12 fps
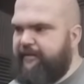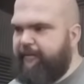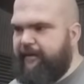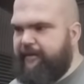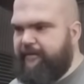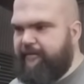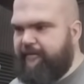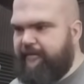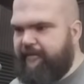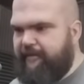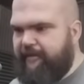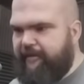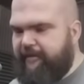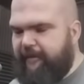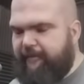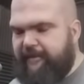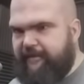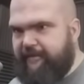
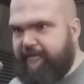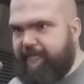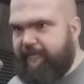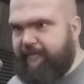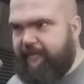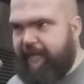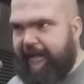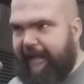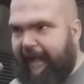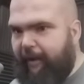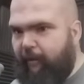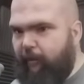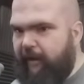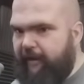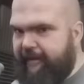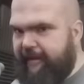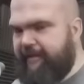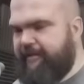determines like how well
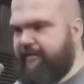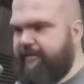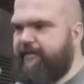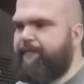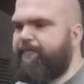it ages.